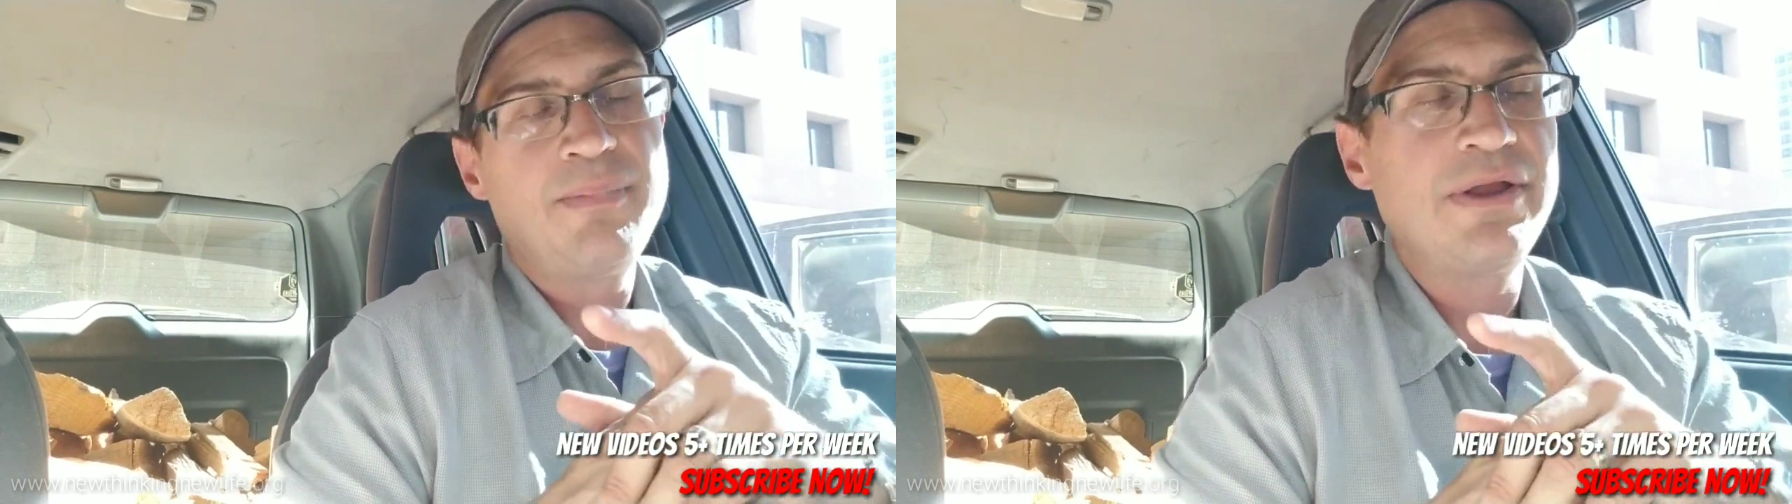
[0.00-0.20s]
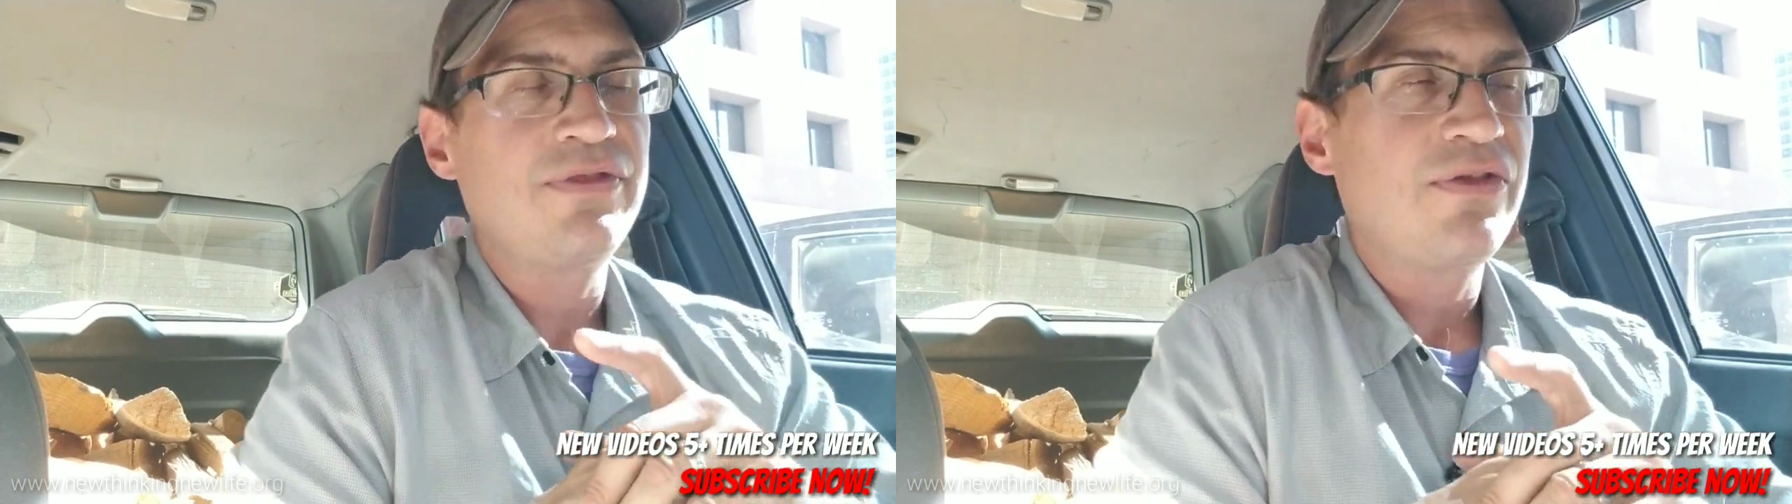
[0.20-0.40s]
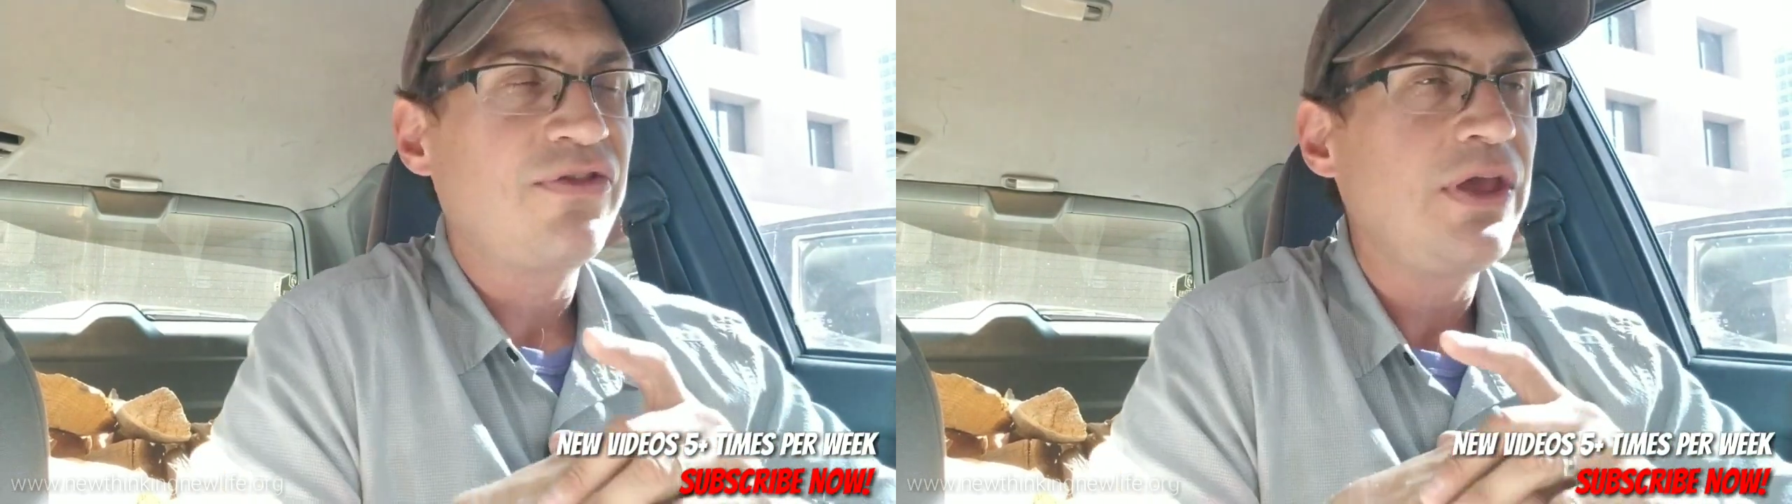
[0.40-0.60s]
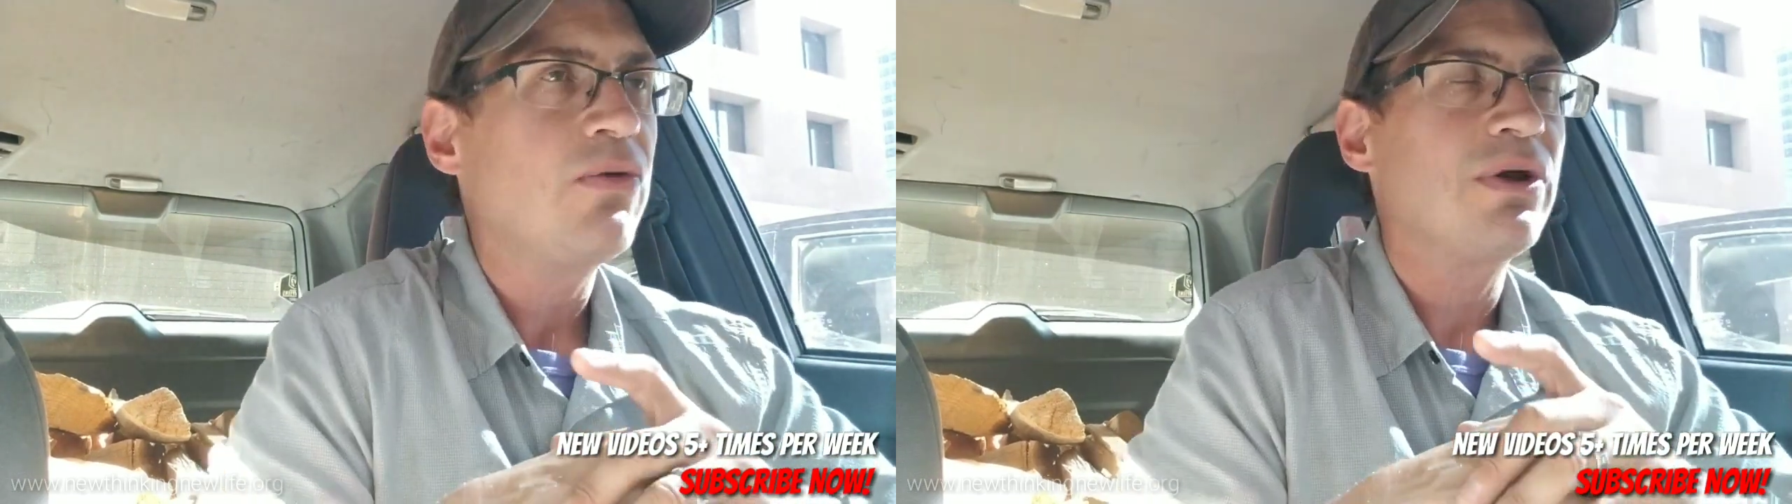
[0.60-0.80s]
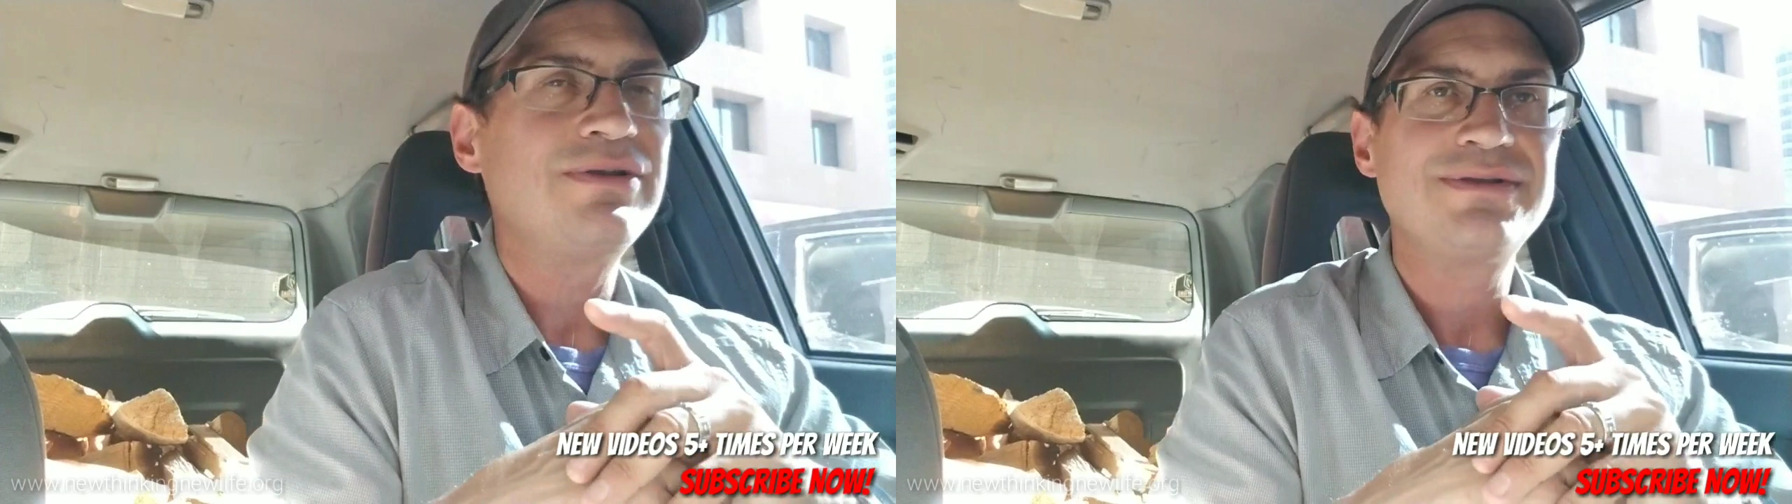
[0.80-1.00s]
But The
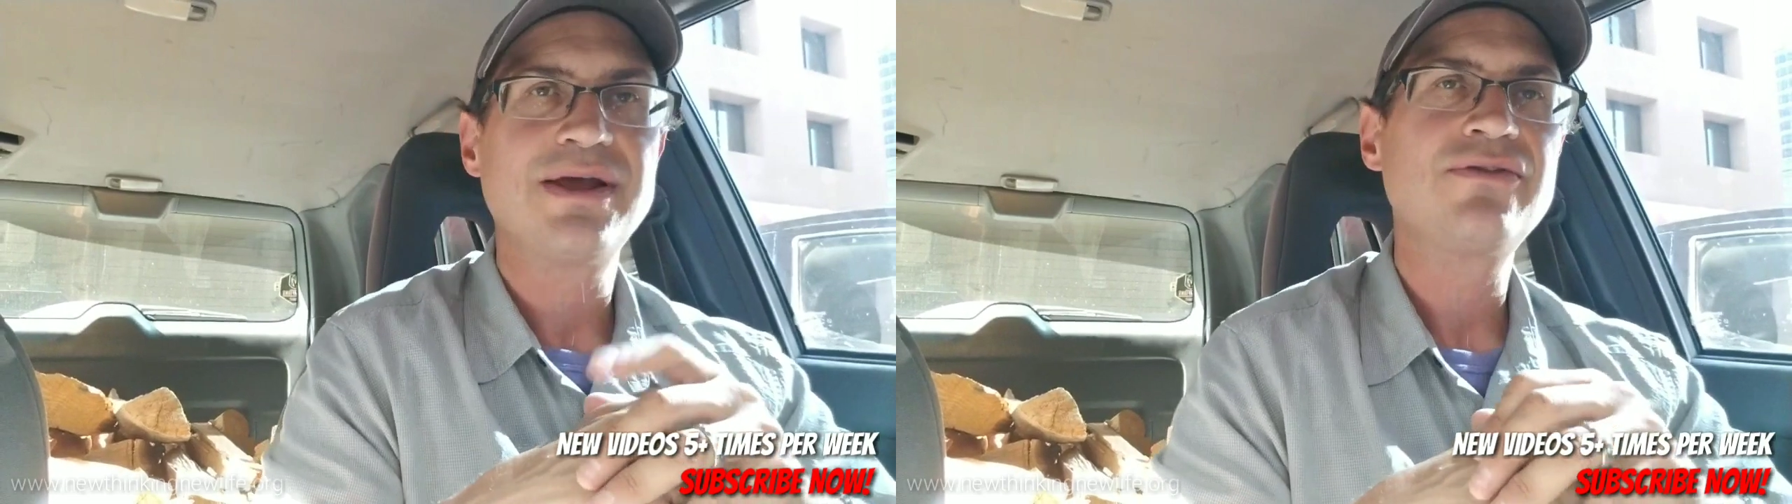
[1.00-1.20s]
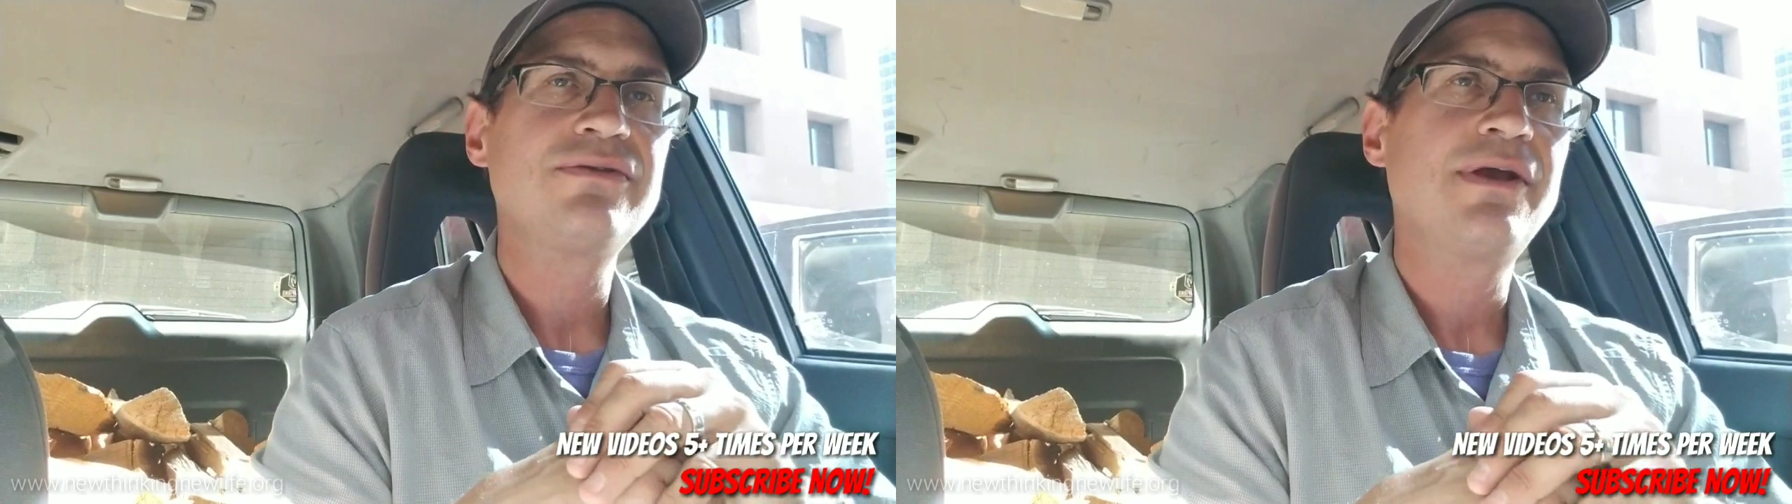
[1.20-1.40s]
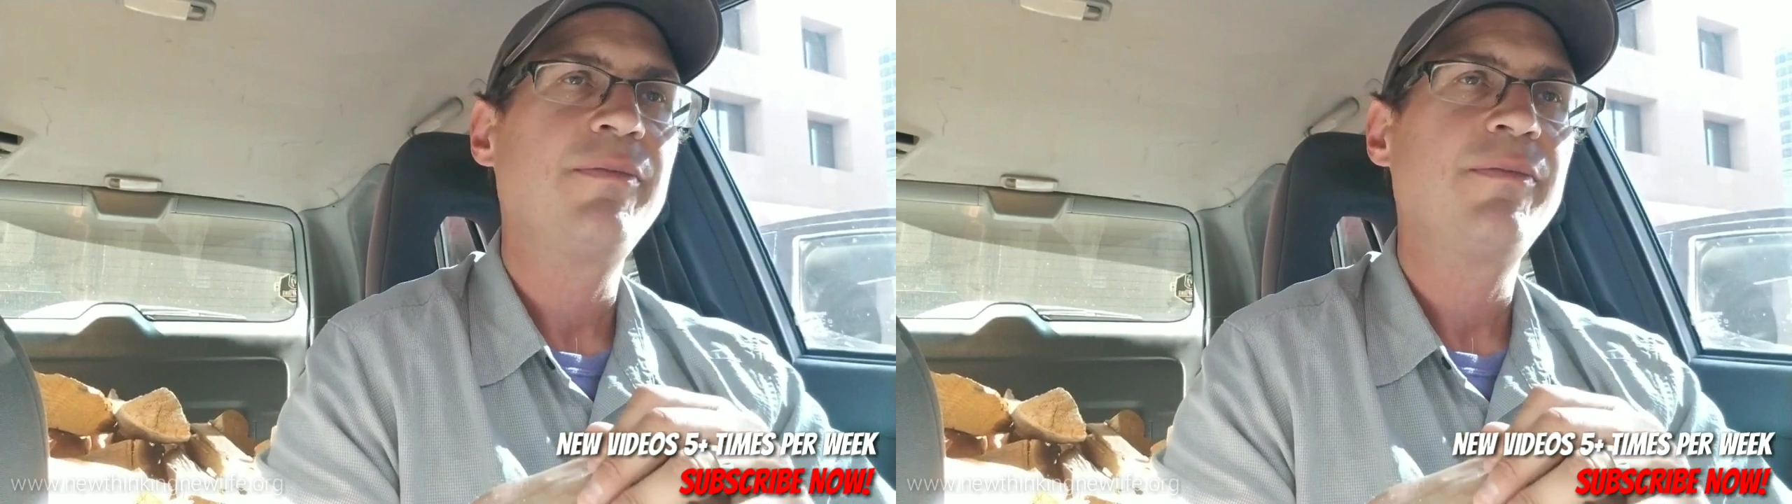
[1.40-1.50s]
Secret doesn't